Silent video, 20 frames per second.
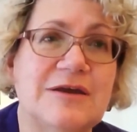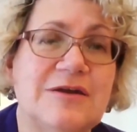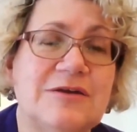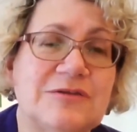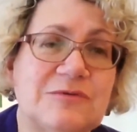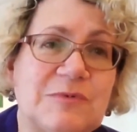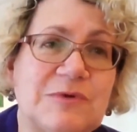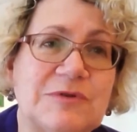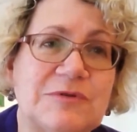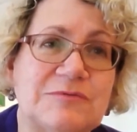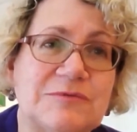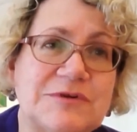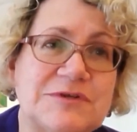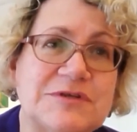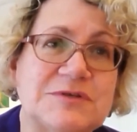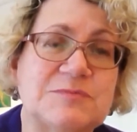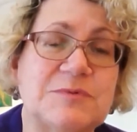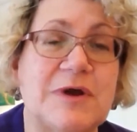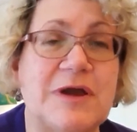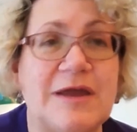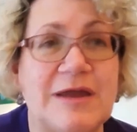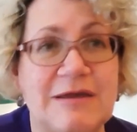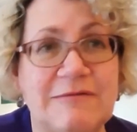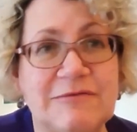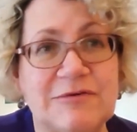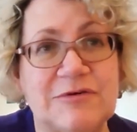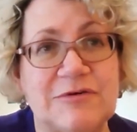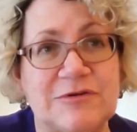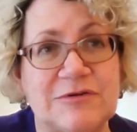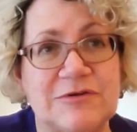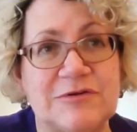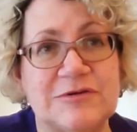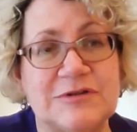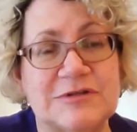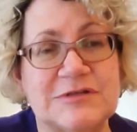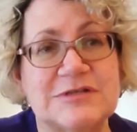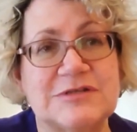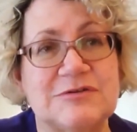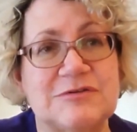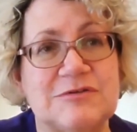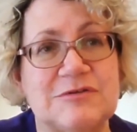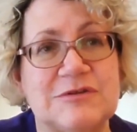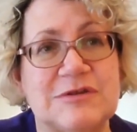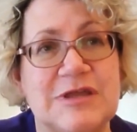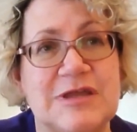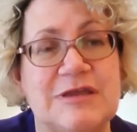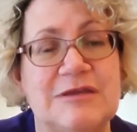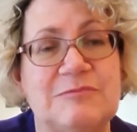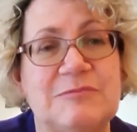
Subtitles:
one of the reasons why I haven't gone on to here,